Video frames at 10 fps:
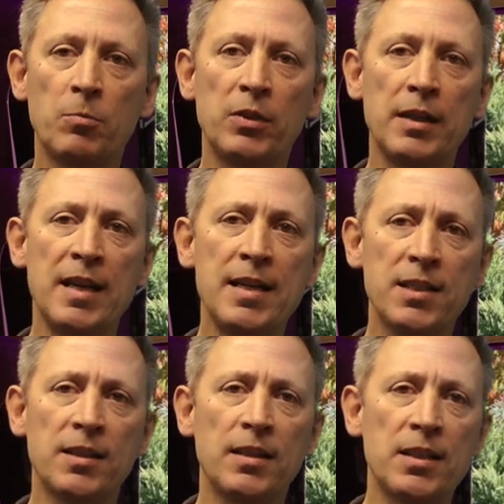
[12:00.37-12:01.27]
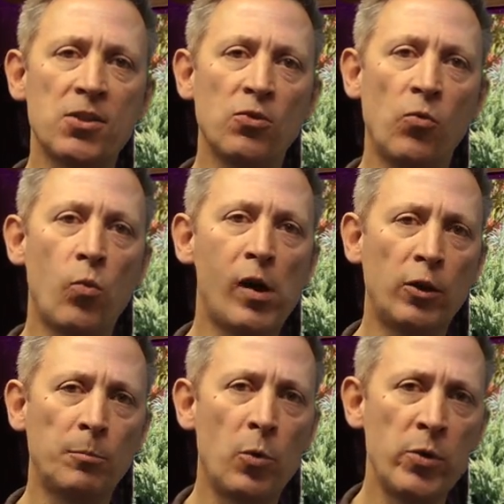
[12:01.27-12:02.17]
but it is in the list of
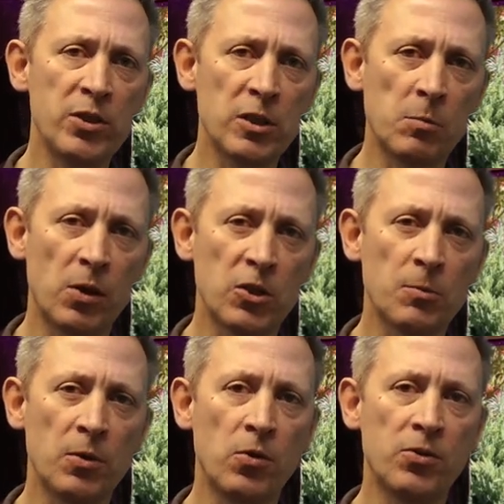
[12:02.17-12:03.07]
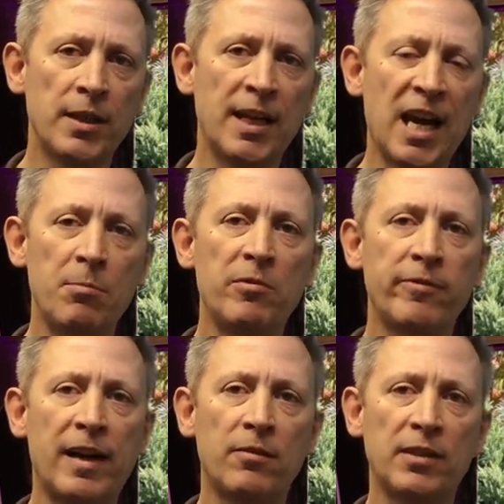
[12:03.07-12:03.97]
wild poisonous plants because it can be
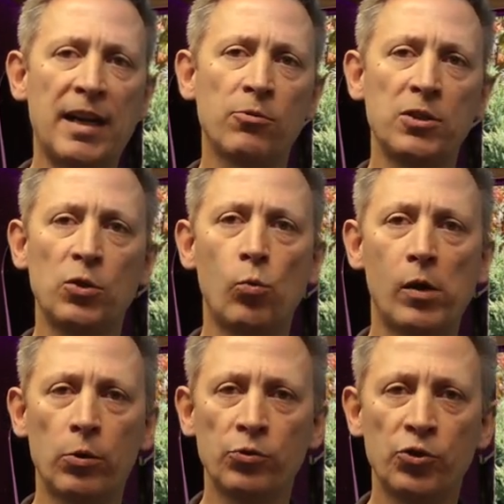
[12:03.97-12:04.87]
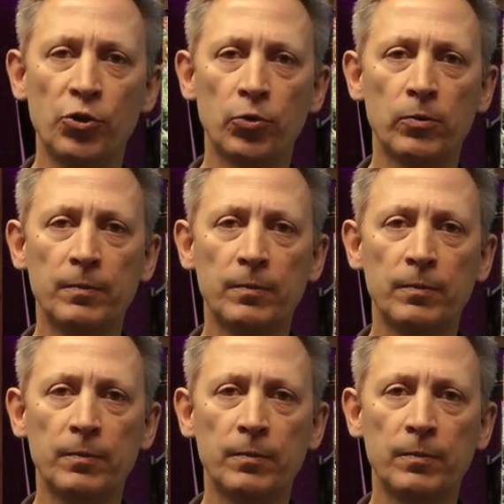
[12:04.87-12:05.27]
found out in the wild too.